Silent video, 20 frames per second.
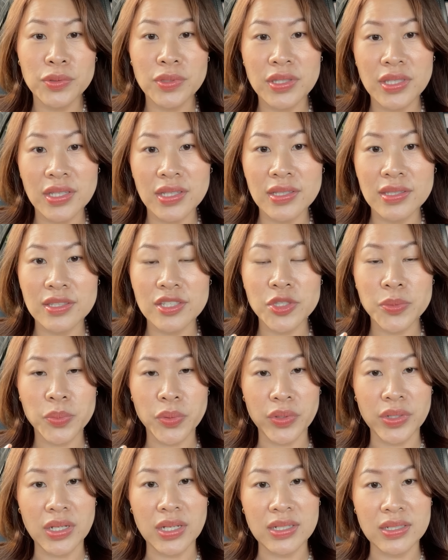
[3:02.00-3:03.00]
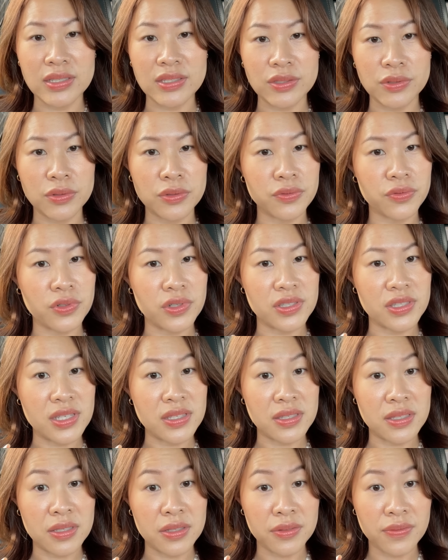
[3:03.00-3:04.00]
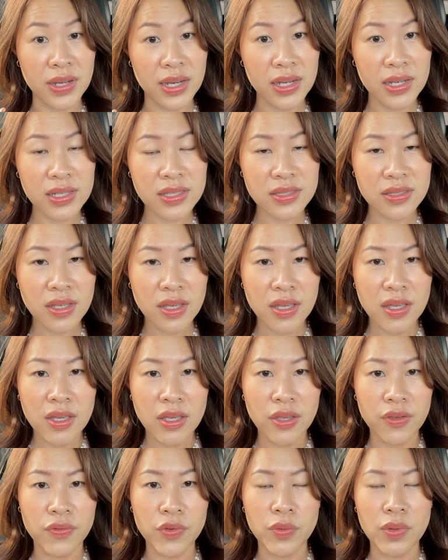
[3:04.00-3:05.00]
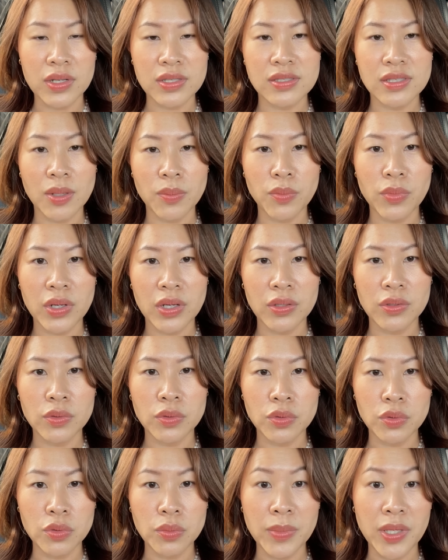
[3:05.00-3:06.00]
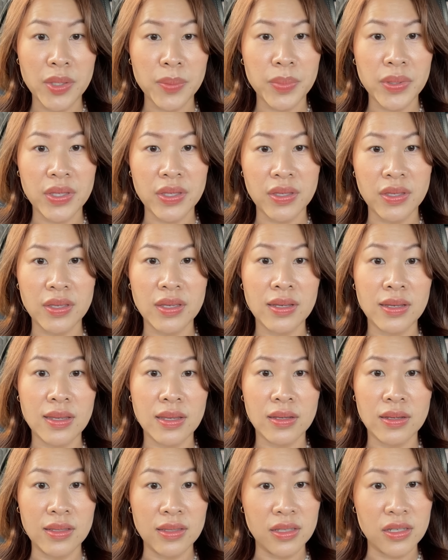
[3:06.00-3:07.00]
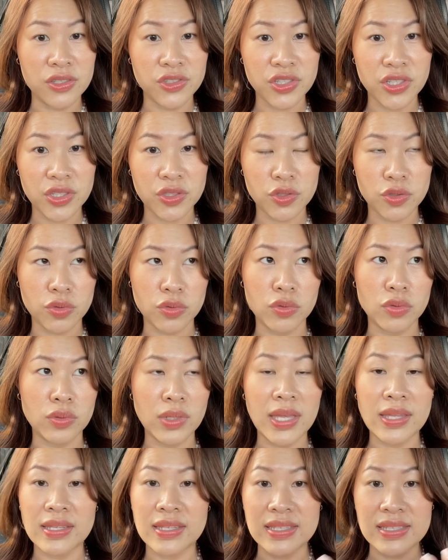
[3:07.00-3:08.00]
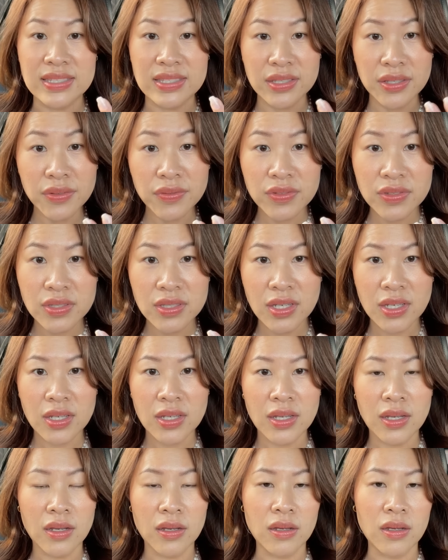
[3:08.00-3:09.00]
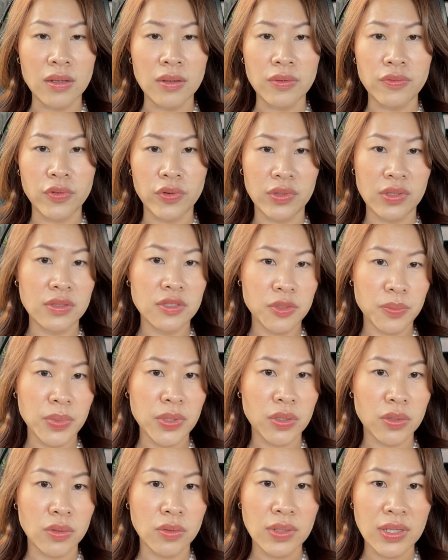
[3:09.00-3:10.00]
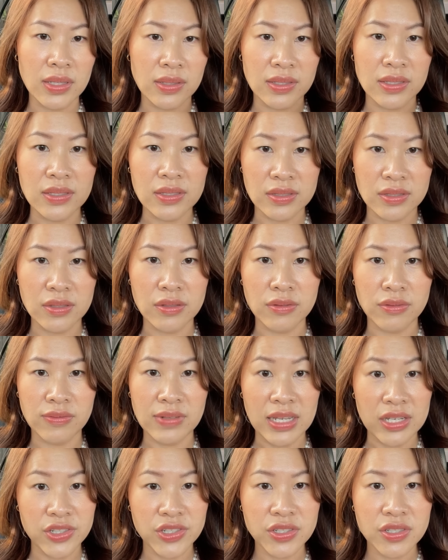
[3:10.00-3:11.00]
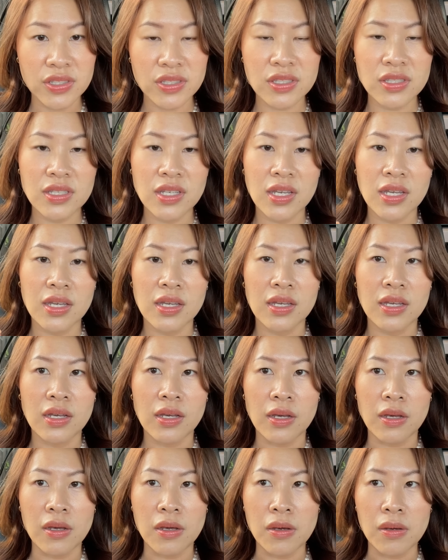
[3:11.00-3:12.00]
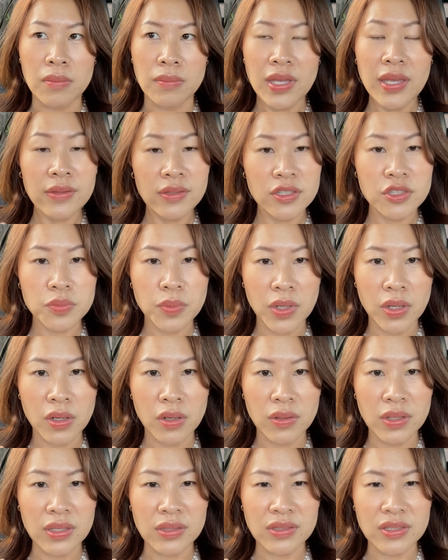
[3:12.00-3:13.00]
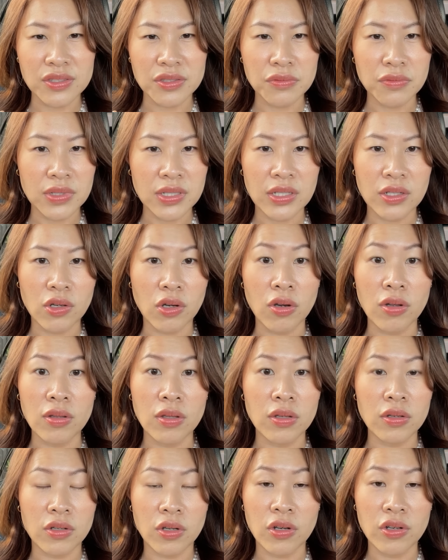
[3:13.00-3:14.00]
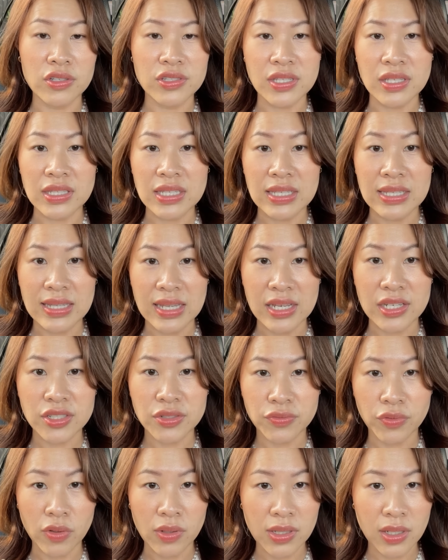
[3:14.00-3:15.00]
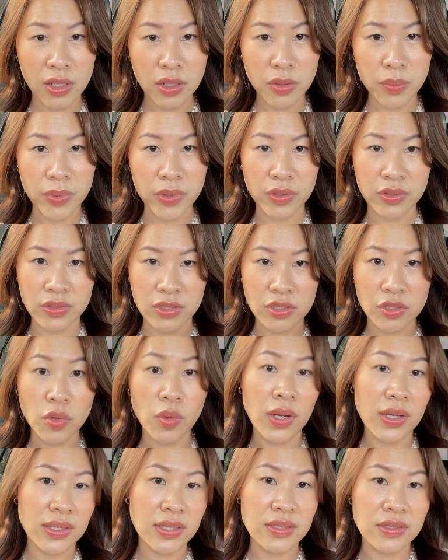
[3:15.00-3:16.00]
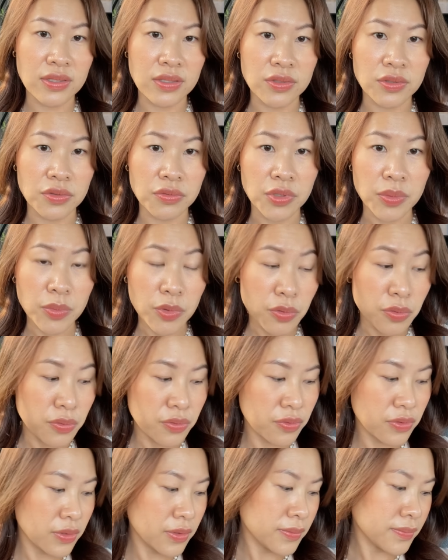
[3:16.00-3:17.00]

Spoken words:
think this product is good for sensitive eyes. If you are someone who may be allergic to adhesives, for the typical adhesive lashes, and as well, it doesn't really cause any lash fallout because it's quite easy to remove.